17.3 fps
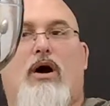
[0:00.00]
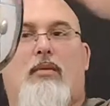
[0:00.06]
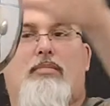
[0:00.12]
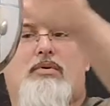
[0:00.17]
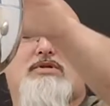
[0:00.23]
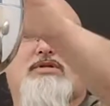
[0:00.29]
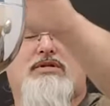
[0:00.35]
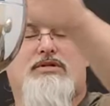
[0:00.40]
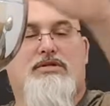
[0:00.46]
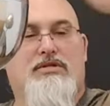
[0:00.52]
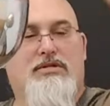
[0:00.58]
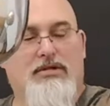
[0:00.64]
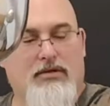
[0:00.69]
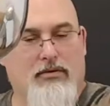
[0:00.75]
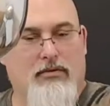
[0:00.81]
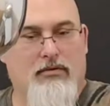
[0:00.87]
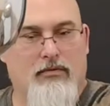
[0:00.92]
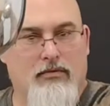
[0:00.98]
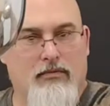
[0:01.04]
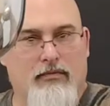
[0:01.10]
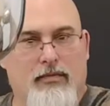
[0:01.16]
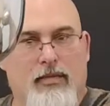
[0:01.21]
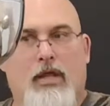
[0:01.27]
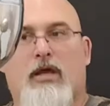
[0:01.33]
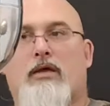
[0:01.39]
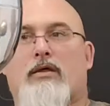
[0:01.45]
opposites do?
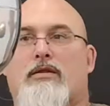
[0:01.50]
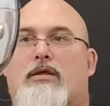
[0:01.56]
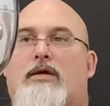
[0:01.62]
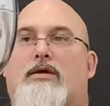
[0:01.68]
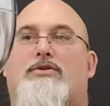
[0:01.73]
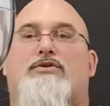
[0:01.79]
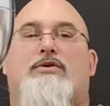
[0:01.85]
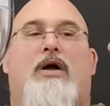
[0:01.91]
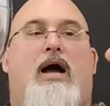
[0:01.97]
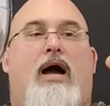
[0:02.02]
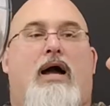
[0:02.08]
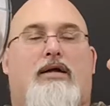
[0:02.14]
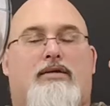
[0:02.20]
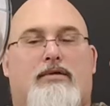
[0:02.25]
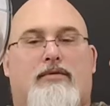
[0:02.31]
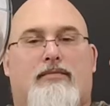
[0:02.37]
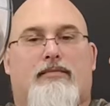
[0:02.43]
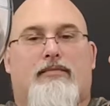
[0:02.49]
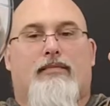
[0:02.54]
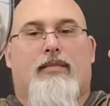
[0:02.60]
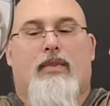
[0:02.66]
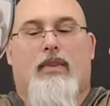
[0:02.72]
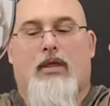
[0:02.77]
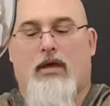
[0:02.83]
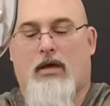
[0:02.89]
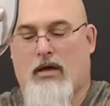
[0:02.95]
They attract.
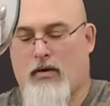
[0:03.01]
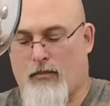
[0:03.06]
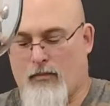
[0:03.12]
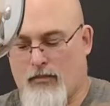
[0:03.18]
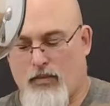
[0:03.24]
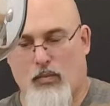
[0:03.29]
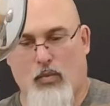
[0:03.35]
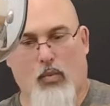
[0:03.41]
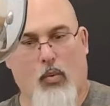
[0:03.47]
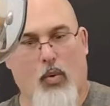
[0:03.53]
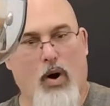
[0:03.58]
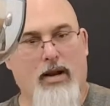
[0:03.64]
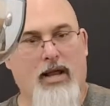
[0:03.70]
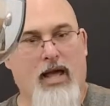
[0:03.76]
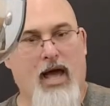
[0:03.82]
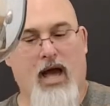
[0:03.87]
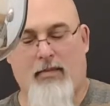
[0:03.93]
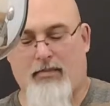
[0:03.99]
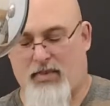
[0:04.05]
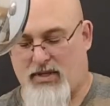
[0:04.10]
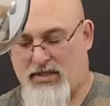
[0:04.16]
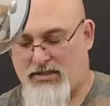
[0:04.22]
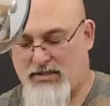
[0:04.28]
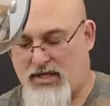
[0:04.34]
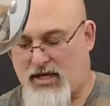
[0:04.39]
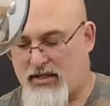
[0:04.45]
What
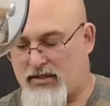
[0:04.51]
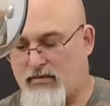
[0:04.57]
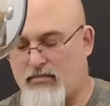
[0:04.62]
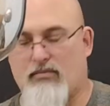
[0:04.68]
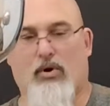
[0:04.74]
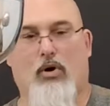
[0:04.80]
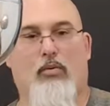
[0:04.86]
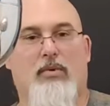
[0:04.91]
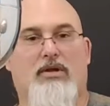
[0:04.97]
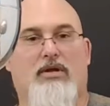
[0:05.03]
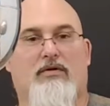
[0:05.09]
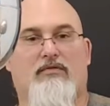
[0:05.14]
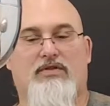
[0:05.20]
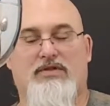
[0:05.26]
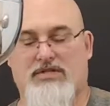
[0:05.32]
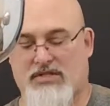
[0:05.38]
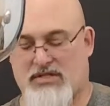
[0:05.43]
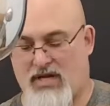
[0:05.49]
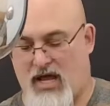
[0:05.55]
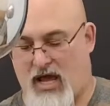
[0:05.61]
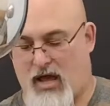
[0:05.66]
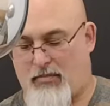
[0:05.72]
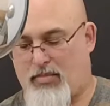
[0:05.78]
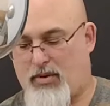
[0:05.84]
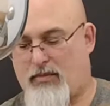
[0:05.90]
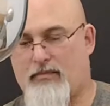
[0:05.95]
happens at the moment of the
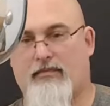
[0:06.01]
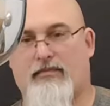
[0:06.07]
snap?